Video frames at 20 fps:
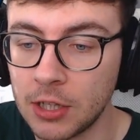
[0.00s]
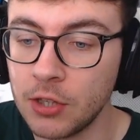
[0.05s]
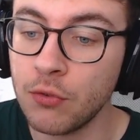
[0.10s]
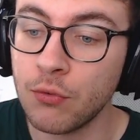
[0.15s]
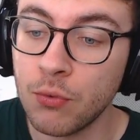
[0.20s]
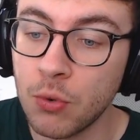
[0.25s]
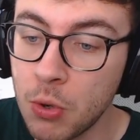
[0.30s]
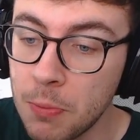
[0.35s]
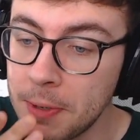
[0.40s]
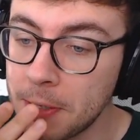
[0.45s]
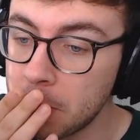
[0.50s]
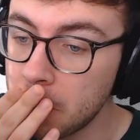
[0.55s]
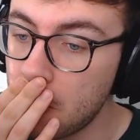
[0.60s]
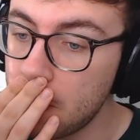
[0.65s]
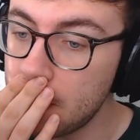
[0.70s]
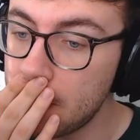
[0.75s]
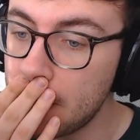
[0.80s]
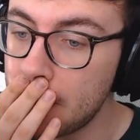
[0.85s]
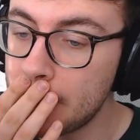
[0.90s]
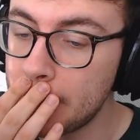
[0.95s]
The rumored
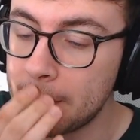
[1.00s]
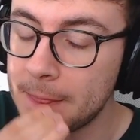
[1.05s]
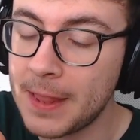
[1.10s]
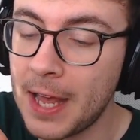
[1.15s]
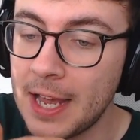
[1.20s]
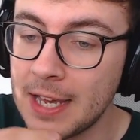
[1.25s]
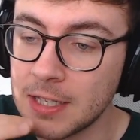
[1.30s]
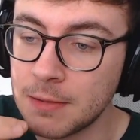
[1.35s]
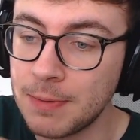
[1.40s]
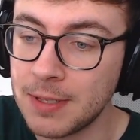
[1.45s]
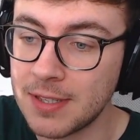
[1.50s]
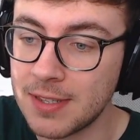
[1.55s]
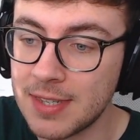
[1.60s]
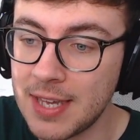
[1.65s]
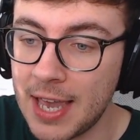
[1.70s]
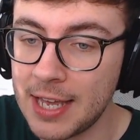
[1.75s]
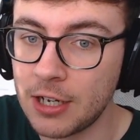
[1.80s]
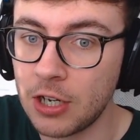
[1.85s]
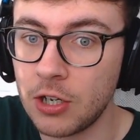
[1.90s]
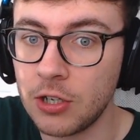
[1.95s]
one that has been
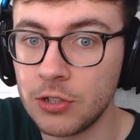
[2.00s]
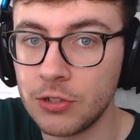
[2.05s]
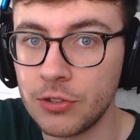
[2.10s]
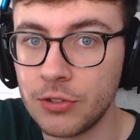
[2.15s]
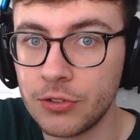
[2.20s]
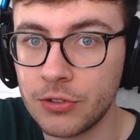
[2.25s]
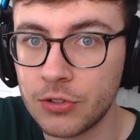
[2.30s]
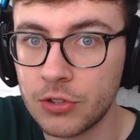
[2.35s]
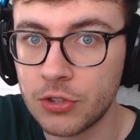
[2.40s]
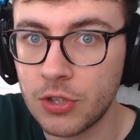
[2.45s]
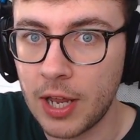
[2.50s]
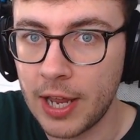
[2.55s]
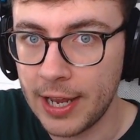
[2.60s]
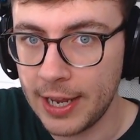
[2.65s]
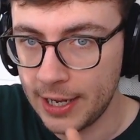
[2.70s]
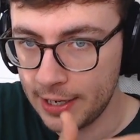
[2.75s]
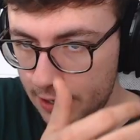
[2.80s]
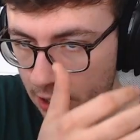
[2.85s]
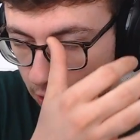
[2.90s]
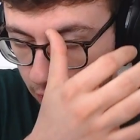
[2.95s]
said on
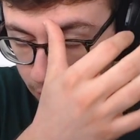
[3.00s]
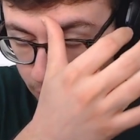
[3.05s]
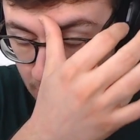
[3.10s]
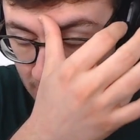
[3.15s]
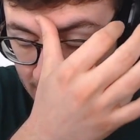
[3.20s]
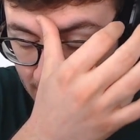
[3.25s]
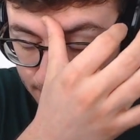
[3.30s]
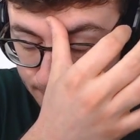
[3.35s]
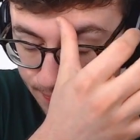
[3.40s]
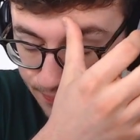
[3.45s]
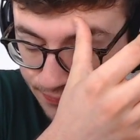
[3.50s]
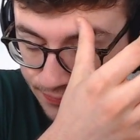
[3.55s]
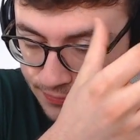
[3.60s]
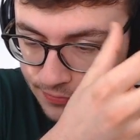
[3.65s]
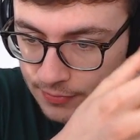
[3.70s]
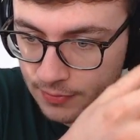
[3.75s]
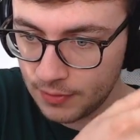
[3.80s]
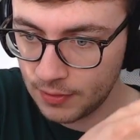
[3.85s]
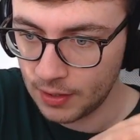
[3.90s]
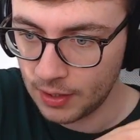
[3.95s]
Reddit
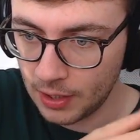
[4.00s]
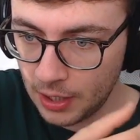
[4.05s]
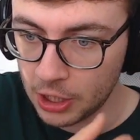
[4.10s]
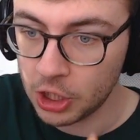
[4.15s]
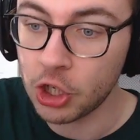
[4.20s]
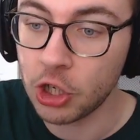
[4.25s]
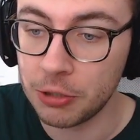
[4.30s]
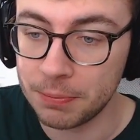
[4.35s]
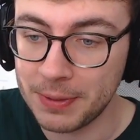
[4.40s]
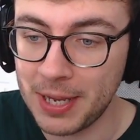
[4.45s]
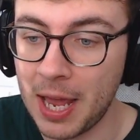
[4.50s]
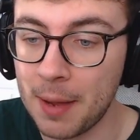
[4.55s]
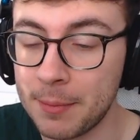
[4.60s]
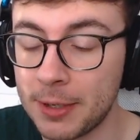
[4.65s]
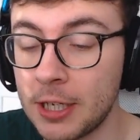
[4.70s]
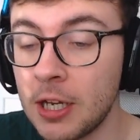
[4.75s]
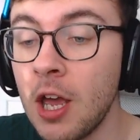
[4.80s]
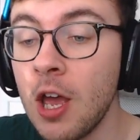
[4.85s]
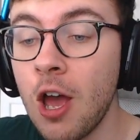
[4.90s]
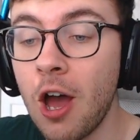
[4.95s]
could be
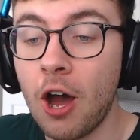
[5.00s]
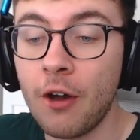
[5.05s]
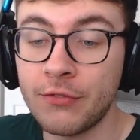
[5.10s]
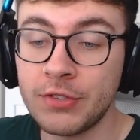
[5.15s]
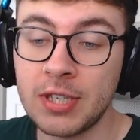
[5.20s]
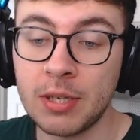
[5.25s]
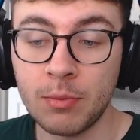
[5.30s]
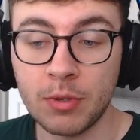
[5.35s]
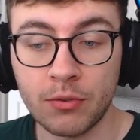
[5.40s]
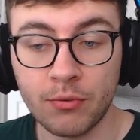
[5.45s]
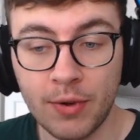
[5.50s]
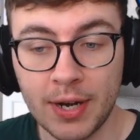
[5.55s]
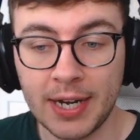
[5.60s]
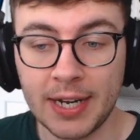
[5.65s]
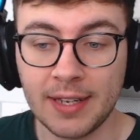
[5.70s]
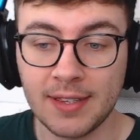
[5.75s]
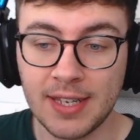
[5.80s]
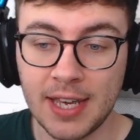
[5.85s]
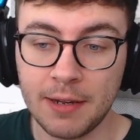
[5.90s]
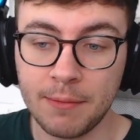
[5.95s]
happening. Obviously, with
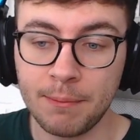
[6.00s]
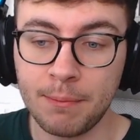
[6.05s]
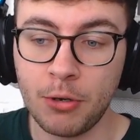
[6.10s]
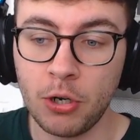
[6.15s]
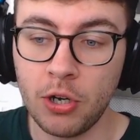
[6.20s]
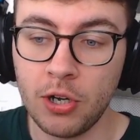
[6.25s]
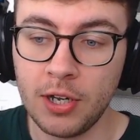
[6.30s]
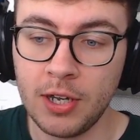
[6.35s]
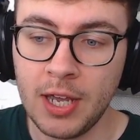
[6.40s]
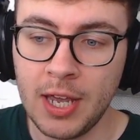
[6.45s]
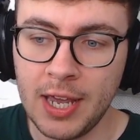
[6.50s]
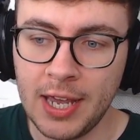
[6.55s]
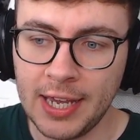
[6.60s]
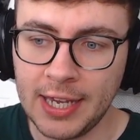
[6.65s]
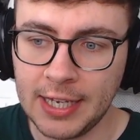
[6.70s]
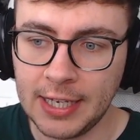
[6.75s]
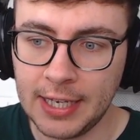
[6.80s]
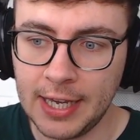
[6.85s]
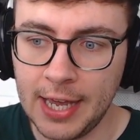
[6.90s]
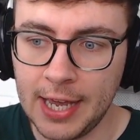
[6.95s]
Rated's input,
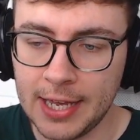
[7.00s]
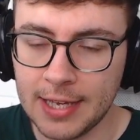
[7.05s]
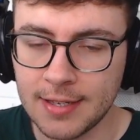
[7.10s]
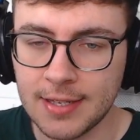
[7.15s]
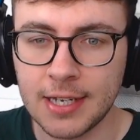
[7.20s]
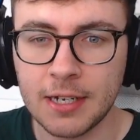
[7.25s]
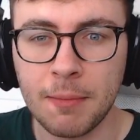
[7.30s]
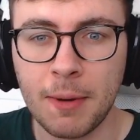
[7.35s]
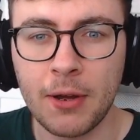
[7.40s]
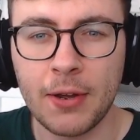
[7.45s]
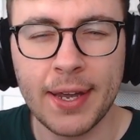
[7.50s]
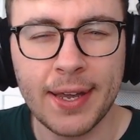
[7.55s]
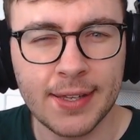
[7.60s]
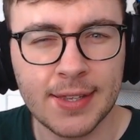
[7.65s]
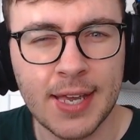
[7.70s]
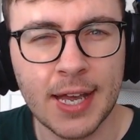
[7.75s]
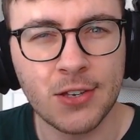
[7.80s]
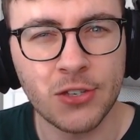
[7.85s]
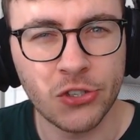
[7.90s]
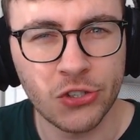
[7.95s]
he said about
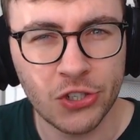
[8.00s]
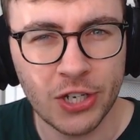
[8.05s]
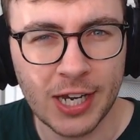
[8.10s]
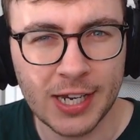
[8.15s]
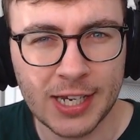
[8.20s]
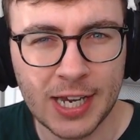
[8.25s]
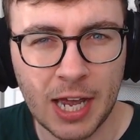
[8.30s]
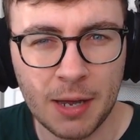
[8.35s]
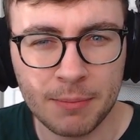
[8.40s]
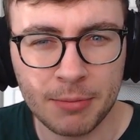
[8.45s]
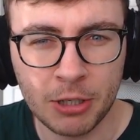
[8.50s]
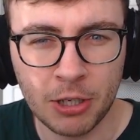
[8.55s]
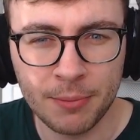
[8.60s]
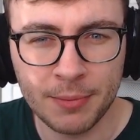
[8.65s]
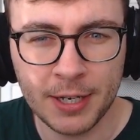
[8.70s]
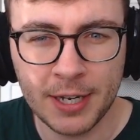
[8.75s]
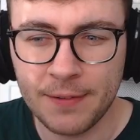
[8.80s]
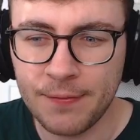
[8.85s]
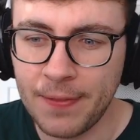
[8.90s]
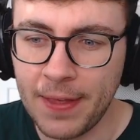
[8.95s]
Itachi and JCap coming
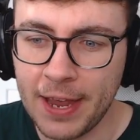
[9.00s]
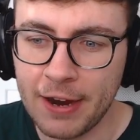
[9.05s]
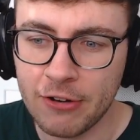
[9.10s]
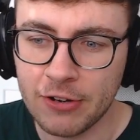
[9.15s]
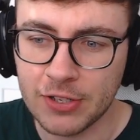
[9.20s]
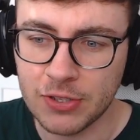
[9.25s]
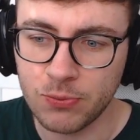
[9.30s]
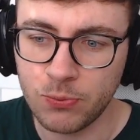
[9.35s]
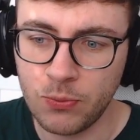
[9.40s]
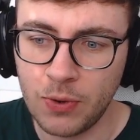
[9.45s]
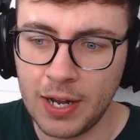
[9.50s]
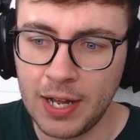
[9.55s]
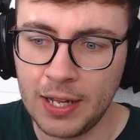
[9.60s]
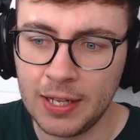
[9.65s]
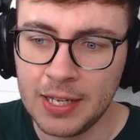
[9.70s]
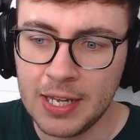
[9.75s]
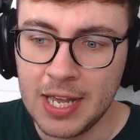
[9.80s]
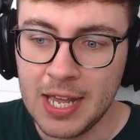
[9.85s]
in there as well.